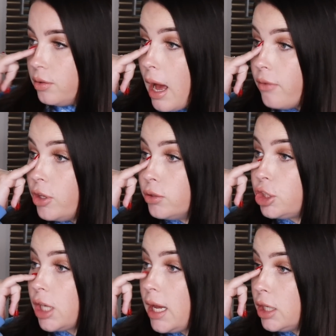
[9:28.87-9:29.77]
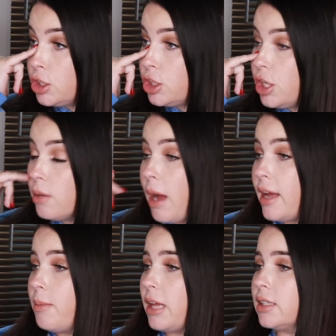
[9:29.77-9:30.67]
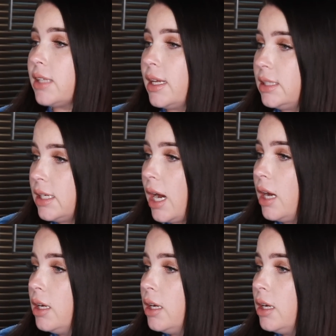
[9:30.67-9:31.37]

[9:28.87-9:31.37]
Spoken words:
Have you changed your mind about this idea?